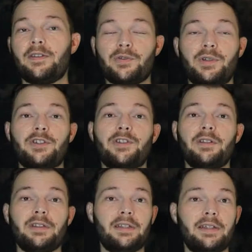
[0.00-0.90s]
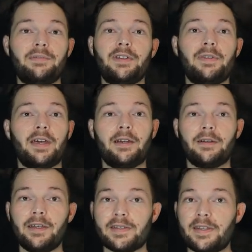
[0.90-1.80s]
that traditionally lived in that
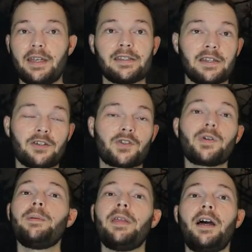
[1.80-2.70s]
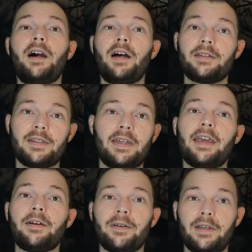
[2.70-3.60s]
area say it's an extremely haunted
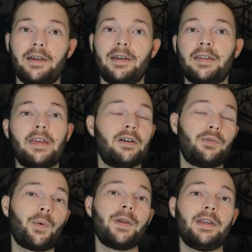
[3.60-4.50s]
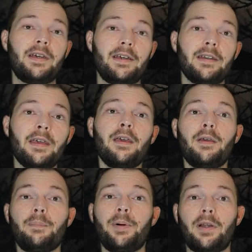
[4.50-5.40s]
area and they avoided it,
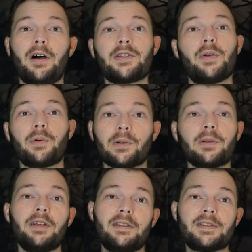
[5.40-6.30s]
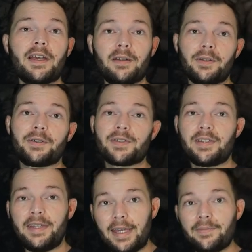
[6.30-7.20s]
but also early
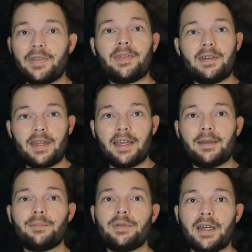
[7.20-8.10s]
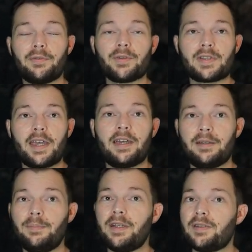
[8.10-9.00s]
settlers gave it the name Devil's
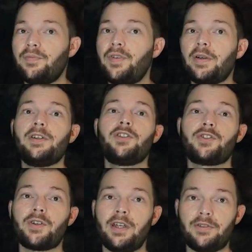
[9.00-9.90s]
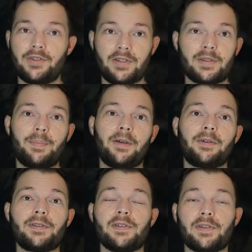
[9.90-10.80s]
Head because very strange
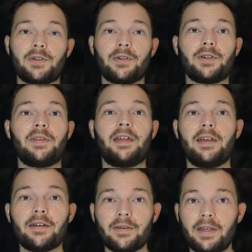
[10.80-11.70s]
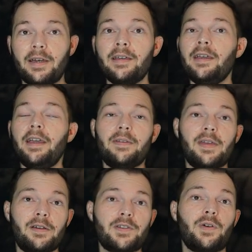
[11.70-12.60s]
disappearances occurred in that area and
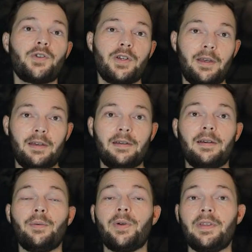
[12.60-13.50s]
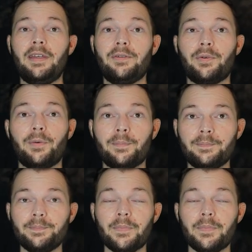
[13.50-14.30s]
they associated it with evil.